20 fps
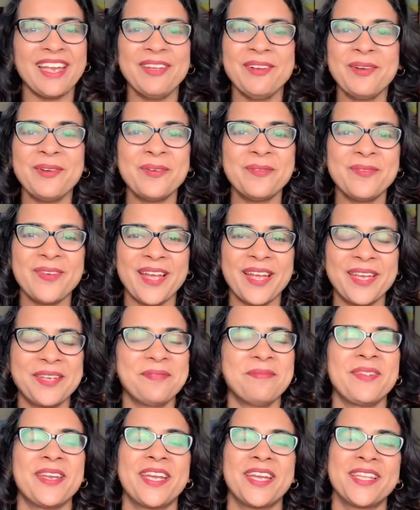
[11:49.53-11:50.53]
hope I
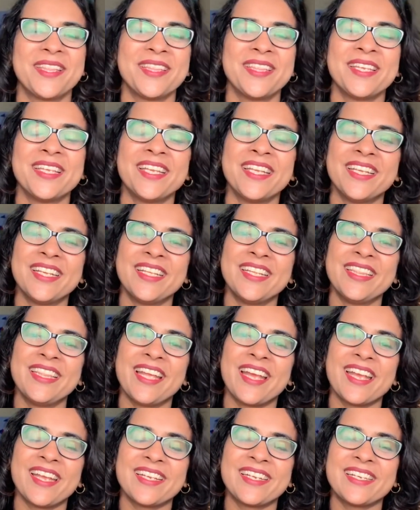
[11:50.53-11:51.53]
made
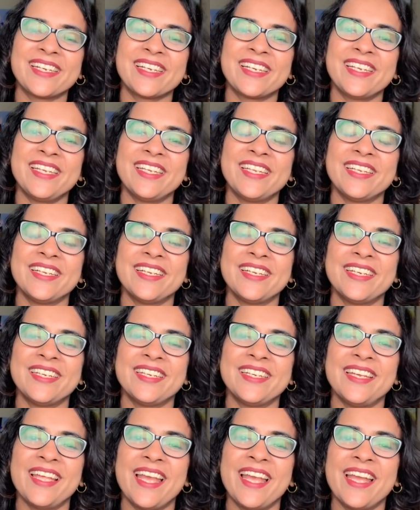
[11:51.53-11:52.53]
that clear,
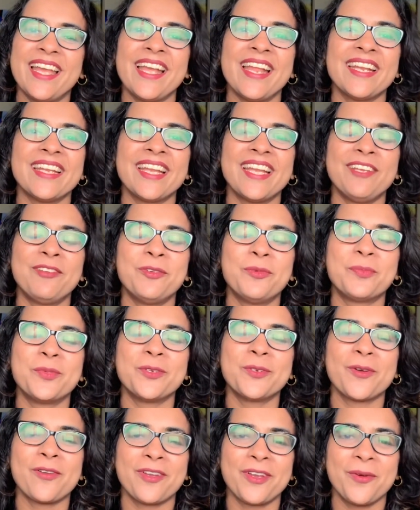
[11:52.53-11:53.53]
and I hope
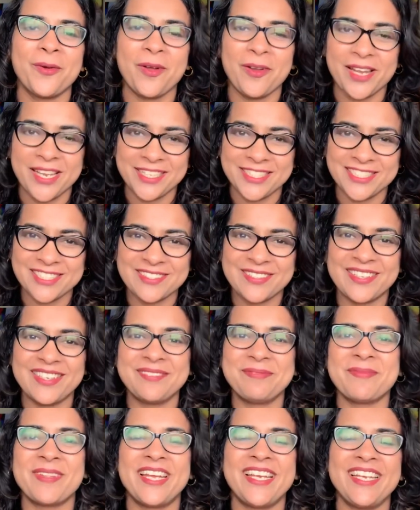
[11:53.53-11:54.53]
you all enjoyed
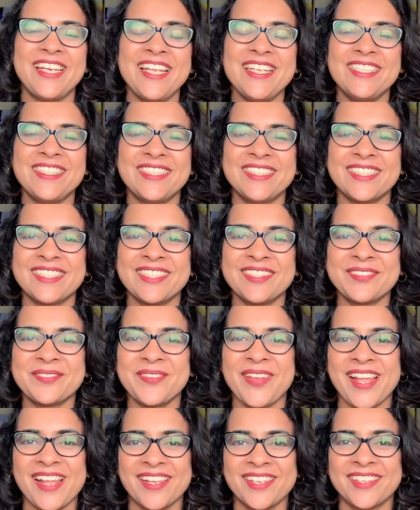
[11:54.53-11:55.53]
my lesson.
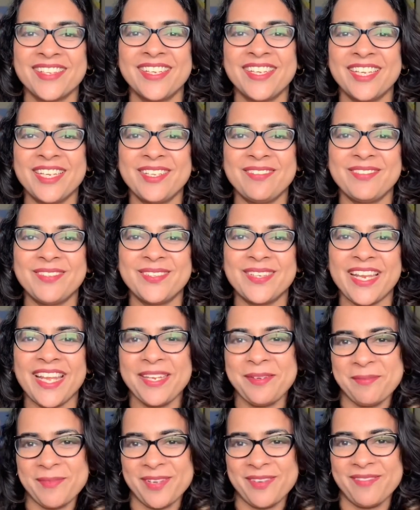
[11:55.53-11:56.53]
Well, if you
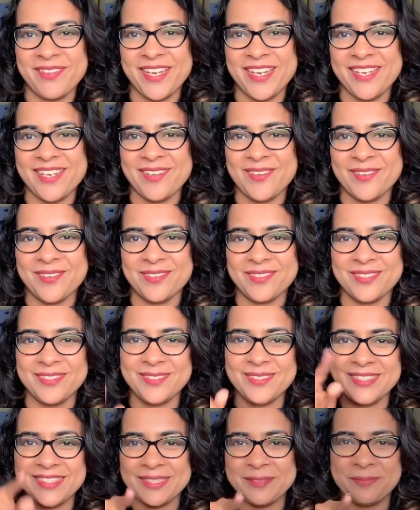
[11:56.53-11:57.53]
liked my video, do
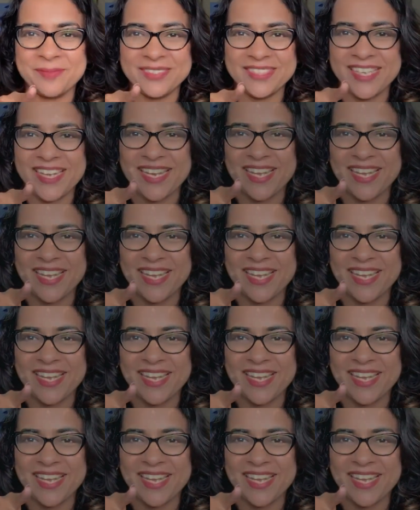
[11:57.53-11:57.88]
subscribe.